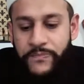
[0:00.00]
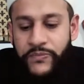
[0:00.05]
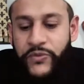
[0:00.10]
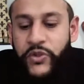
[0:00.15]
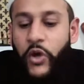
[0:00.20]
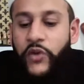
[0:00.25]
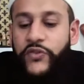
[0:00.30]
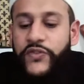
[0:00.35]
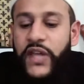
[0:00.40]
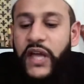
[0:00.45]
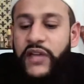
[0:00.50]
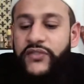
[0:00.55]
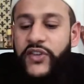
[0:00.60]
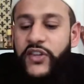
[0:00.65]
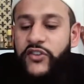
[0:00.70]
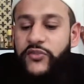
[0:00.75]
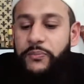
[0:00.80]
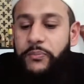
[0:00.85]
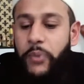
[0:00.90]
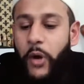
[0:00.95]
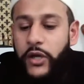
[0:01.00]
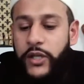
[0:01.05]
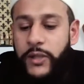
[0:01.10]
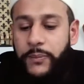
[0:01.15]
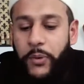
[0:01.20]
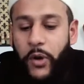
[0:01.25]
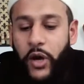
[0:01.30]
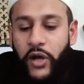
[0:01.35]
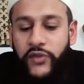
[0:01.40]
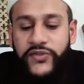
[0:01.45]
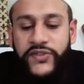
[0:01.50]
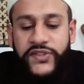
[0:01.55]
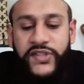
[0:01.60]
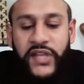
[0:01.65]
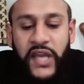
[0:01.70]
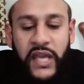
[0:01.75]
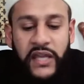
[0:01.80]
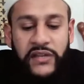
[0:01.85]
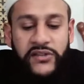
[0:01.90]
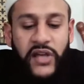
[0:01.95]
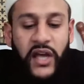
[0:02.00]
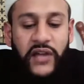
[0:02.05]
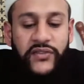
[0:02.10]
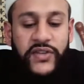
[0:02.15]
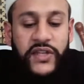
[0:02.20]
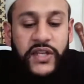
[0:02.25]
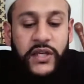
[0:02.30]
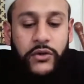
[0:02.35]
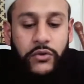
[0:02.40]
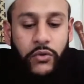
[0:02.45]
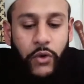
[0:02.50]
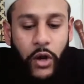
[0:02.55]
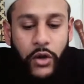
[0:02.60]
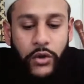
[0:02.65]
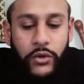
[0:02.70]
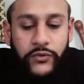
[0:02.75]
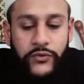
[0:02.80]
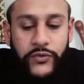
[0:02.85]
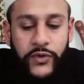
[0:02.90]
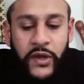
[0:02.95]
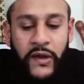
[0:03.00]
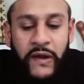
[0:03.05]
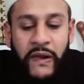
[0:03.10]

Just as his body parts change as he grows,